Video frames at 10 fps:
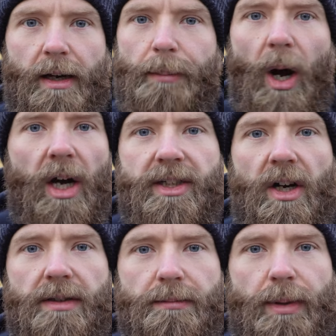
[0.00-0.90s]
But I
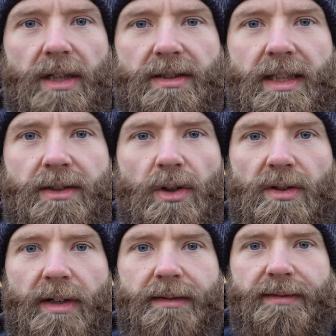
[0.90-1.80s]
can't personally
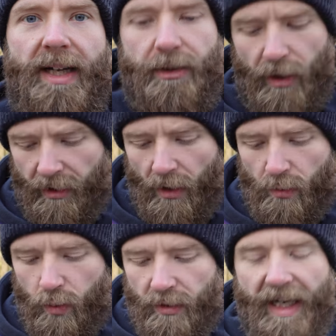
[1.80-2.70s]
tolerate veg and I
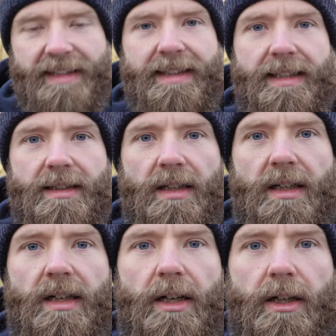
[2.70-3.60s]
would add in
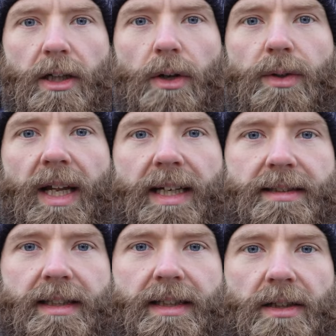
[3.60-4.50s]
low
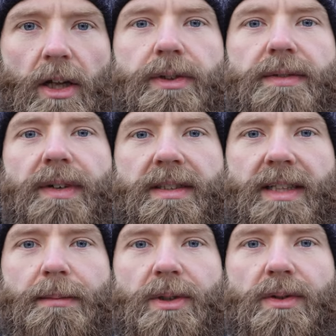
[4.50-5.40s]
lectin, low defense
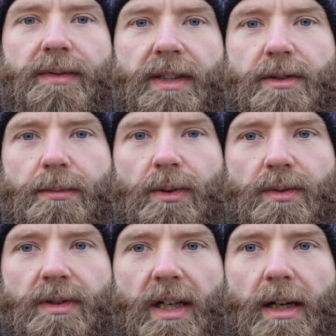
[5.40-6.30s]
chemical
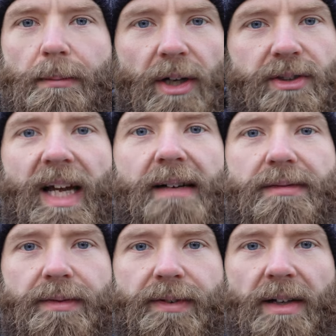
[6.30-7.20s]
vegetables, but I just
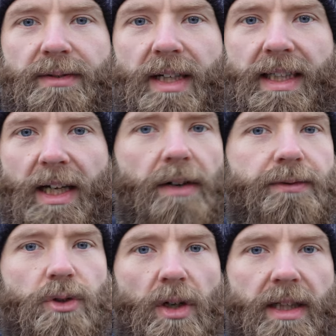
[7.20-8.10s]
haven't found any. I've
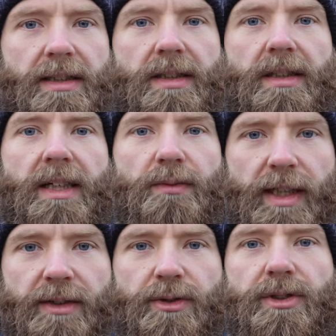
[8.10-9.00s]
tried
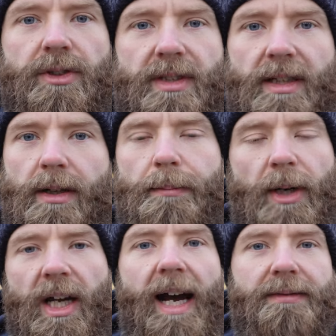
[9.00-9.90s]
reintroducing them
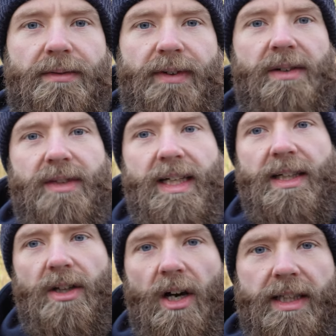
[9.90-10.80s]
and I haven't found
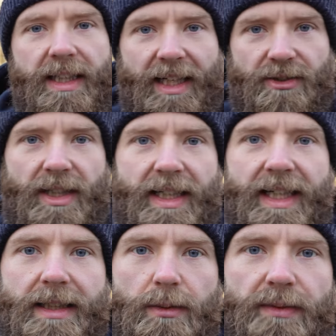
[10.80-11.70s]
any that I can actually
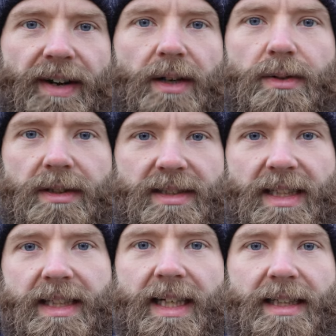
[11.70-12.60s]
eat without
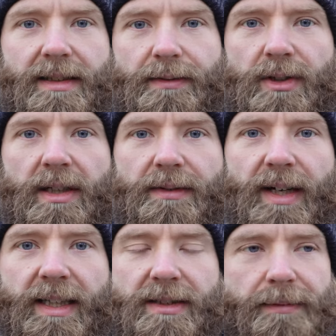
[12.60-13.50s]
seeing negative side
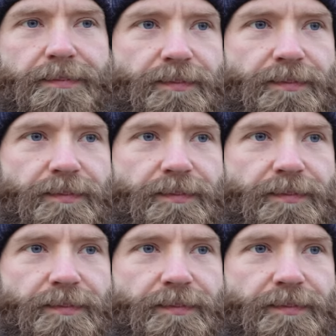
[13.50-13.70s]
effects.